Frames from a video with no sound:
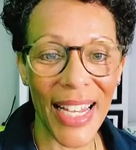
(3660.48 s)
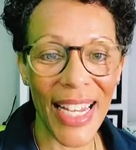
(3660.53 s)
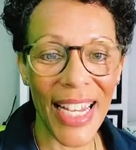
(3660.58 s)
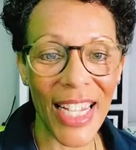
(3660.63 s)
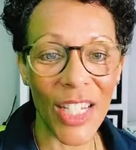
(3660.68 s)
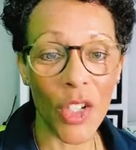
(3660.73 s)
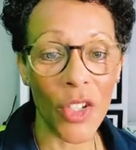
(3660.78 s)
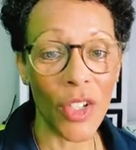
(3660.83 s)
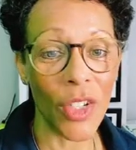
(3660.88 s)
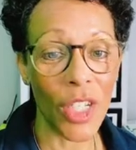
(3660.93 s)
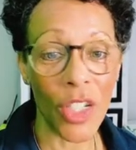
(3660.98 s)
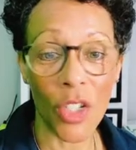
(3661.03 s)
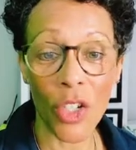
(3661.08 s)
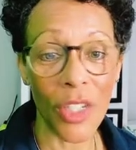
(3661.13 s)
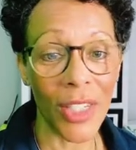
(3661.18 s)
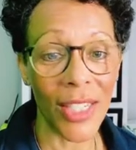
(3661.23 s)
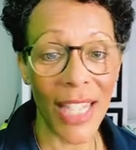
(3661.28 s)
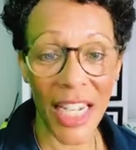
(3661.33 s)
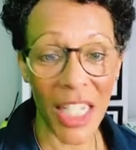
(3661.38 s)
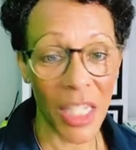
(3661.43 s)
It
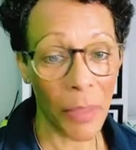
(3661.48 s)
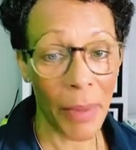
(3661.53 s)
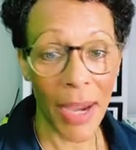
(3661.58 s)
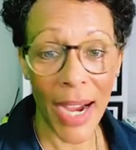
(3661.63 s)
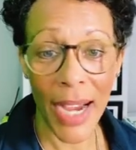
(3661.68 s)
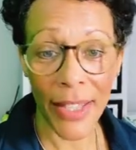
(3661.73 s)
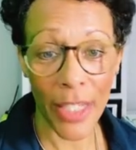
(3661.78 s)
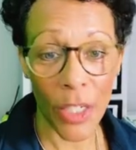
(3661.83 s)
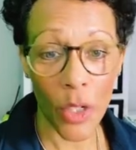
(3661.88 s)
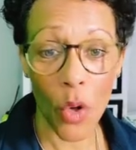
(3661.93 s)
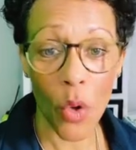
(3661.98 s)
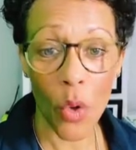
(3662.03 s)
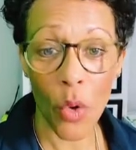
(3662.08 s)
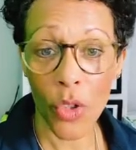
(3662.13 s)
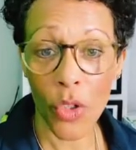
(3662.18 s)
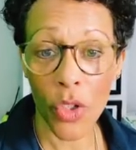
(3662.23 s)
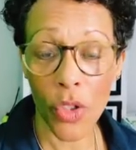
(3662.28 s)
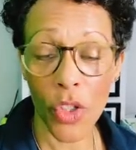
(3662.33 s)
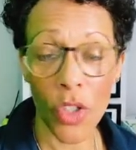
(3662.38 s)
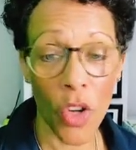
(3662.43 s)
doesn't expire. This
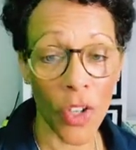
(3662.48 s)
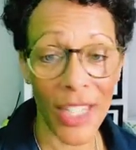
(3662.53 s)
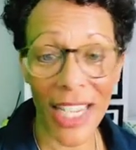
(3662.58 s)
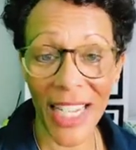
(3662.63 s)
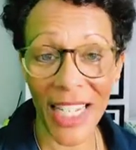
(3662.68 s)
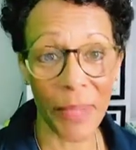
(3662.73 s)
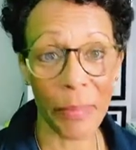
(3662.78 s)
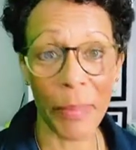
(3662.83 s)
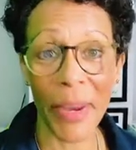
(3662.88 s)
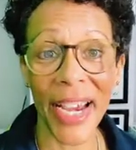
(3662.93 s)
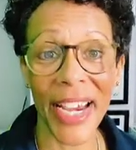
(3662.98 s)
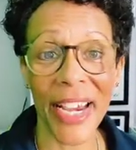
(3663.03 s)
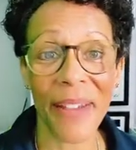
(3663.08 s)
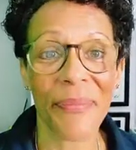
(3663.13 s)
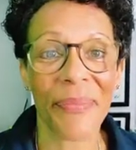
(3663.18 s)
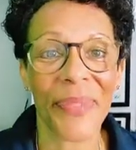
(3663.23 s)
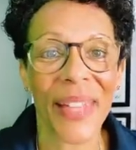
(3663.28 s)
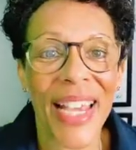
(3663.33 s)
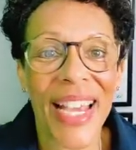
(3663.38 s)
course does not expire.